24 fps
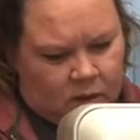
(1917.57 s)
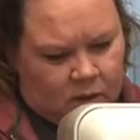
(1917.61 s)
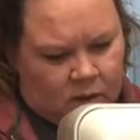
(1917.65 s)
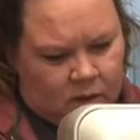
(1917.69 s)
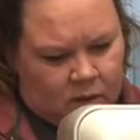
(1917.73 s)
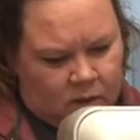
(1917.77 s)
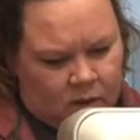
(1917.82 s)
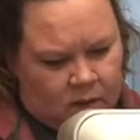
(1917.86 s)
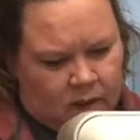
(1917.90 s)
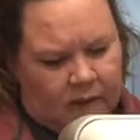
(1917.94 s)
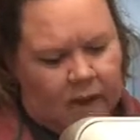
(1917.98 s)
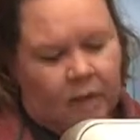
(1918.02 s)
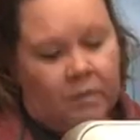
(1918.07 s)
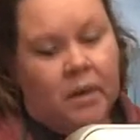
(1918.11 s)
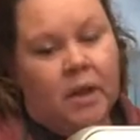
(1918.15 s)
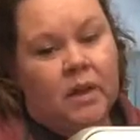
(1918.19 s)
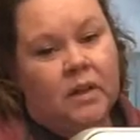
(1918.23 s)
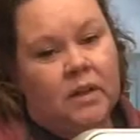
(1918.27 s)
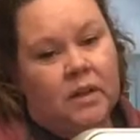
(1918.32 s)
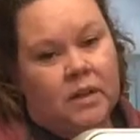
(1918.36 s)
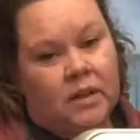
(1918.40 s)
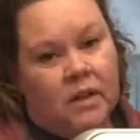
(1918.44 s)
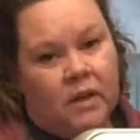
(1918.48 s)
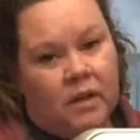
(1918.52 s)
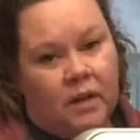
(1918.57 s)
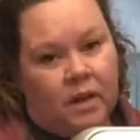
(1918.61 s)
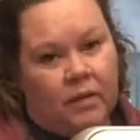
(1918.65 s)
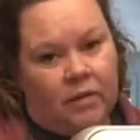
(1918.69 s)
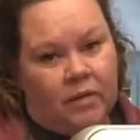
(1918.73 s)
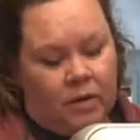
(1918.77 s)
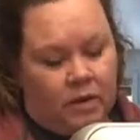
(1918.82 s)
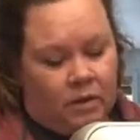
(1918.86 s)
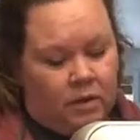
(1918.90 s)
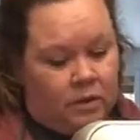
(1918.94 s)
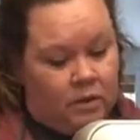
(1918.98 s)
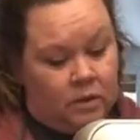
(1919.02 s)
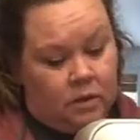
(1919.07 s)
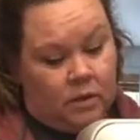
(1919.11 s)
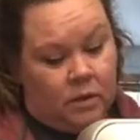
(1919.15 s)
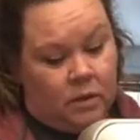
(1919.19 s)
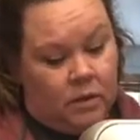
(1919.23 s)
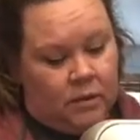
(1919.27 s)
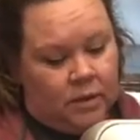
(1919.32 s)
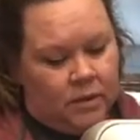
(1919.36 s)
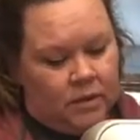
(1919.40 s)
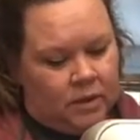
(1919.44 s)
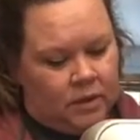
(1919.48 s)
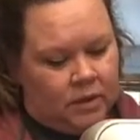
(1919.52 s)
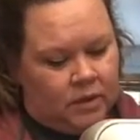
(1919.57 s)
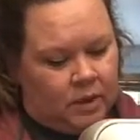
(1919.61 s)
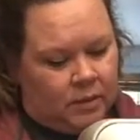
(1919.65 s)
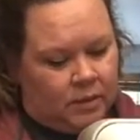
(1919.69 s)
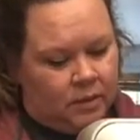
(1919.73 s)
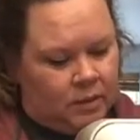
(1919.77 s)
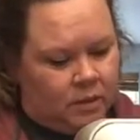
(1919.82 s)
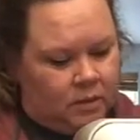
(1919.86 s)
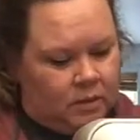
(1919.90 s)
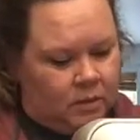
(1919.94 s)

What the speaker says: Okay, I'm not going to say never, because there's always exceptions,